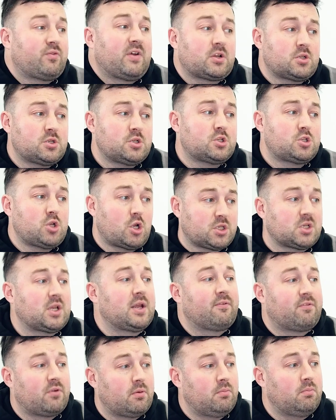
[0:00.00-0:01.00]
of Excellence starter
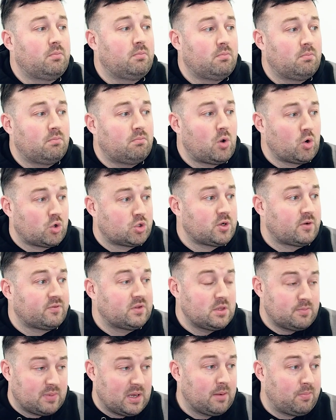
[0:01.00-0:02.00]
kit from Microsoft
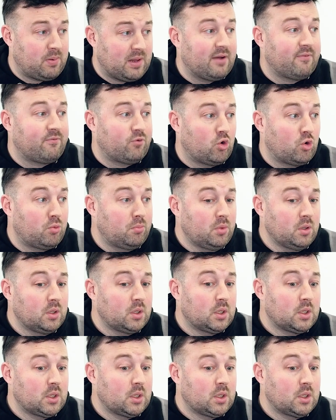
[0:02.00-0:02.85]
in the Power Platform